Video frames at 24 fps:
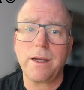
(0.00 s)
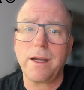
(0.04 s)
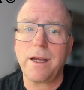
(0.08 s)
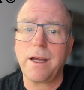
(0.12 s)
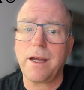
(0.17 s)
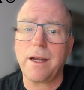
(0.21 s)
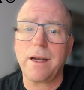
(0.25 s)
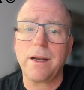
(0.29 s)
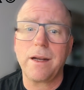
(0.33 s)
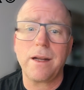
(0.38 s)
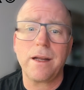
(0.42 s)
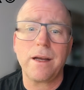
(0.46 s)

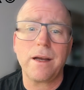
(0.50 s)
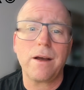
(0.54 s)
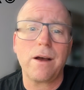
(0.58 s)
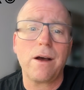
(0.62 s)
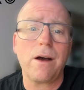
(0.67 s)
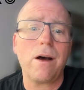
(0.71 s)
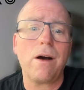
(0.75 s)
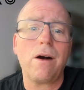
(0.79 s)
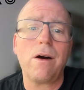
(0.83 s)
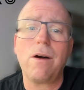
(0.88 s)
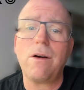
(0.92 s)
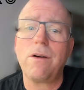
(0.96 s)
And
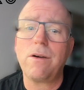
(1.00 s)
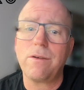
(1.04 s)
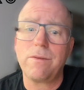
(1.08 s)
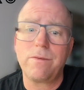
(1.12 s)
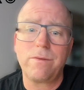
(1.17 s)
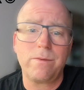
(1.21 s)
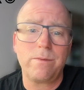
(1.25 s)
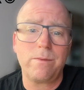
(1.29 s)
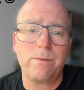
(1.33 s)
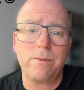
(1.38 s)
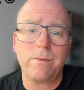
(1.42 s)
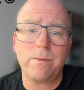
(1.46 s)
all
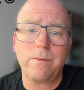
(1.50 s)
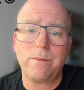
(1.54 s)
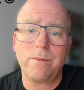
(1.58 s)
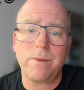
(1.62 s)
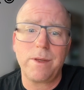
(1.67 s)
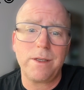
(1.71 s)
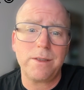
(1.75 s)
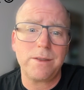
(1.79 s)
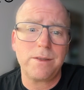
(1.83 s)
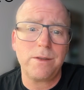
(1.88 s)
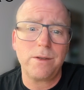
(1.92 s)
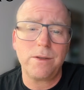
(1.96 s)
of
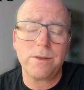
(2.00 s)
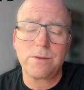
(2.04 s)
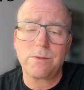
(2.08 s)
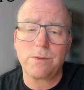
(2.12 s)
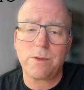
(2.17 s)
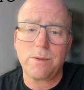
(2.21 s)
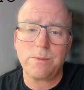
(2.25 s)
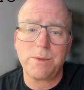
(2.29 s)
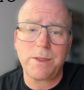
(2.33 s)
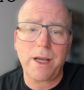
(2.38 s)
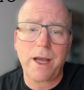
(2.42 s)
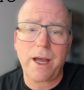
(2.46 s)
these
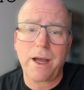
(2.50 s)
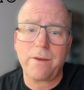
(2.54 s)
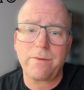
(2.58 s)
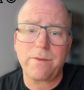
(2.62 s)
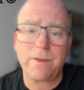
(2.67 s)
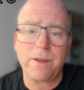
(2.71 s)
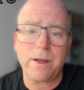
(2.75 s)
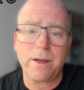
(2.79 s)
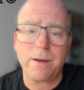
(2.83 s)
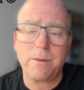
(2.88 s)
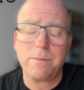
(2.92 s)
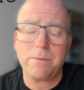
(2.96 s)
newsrooms have
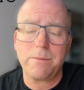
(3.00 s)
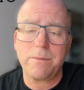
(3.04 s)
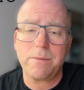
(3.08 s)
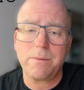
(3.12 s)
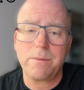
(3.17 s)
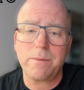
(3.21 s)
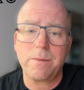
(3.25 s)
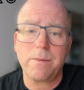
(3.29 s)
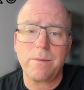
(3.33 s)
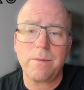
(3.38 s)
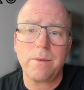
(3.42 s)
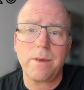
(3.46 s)
them,
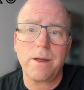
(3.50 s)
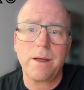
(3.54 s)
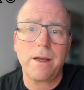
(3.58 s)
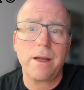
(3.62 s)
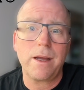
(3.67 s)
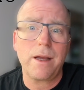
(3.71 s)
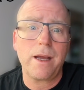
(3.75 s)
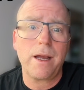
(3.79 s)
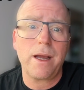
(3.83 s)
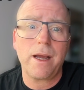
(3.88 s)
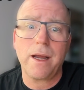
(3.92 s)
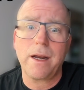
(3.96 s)

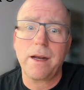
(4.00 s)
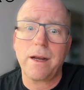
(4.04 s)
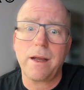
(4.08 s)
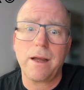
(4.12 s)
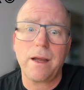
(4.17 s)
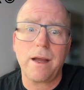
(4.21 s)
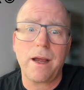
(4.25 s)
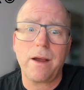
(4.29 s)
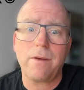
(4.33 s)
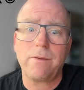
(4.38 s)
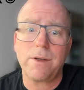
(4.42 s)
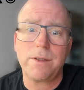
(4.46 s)
and
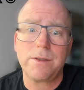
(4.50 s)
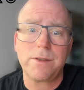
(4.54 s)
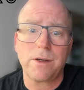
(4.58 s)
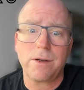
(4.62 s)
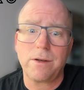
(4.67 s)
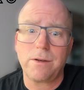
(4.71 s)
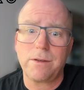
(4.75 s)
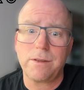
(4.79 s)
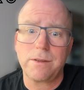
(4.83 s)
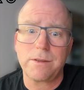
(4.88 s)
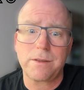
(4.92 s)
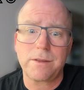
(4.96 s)
every
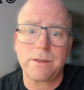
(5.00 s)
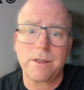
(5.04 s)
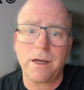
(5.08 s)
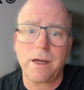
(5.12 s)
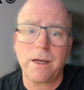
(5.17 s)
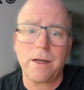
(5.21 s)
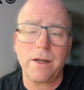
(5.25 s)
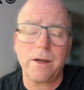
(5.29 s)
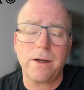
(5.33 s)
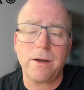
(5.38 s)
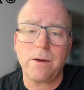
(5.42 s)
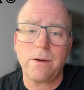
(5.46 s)
journalist I
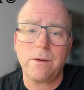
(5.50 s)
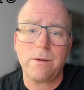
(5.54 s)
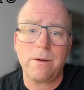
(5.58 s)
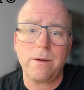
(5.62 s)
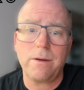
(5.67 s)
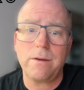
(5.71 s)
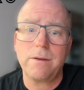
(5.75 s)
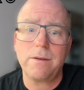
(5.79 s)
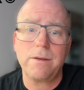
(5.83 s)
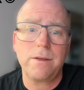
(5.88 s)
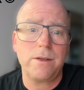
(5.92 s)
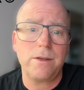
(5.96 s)
know
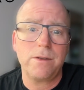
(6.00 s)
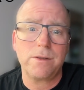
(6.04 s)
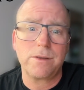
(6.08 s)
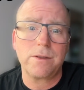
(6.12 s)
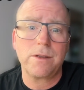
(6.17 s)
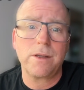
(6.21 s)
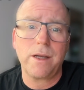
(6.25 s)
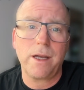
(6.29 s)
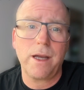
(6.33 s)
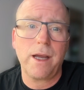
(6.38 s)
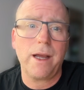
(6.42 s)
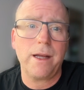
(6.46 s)

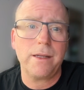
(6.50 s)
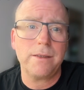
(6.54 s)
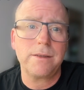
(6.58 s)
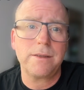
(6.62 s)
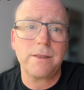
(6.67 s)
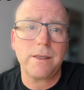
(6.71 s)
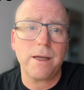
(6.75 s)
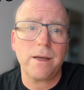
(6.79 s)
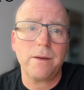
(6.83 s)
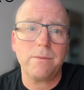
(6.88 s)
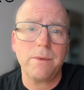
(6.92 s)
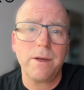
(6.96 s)
usually hates
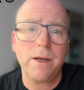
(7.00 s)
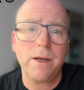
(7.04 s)
them.